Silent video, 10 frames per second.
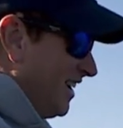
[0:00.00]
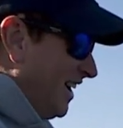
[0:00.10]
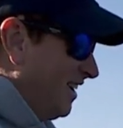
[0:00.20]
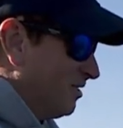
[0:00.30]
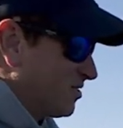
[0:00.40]

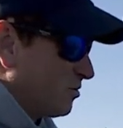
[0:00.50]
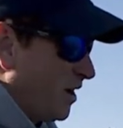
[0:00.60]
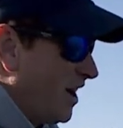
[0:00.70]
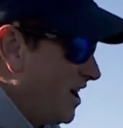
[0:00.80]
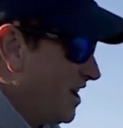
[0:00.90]
And it was
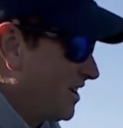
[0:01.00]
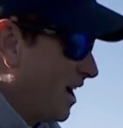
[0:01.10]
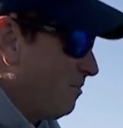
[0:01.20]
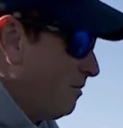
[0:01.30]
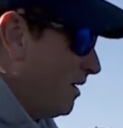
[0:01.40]
right on
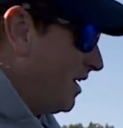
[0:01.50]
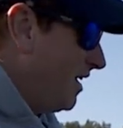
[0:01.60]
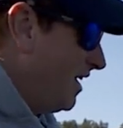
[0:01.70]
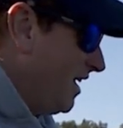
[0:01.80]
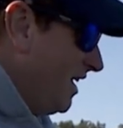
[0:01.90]
top of my
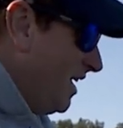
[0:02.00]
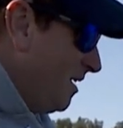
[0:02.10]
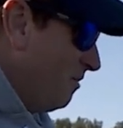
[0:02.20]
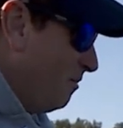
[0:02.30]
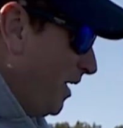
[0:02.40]

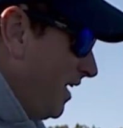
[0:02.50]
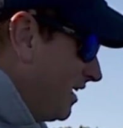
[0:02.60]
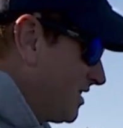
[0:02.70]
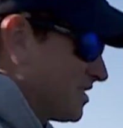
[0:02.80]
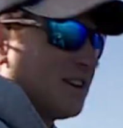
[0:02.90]
bait.
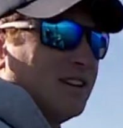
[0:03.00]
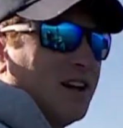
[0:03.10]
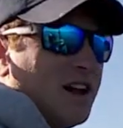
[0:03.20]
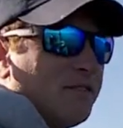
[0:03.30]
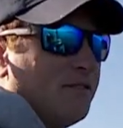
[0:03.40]
It's just a
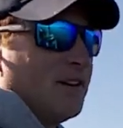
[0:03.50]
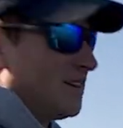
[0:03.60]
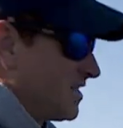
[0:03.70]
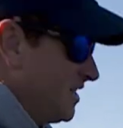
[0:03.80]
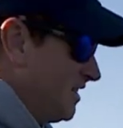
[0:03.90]
lot of fun
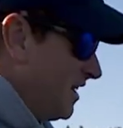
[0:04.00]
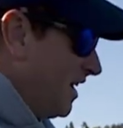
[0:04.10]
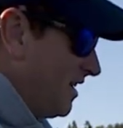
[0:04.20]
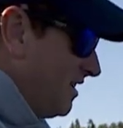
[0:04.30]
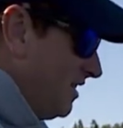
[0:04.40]
to see that.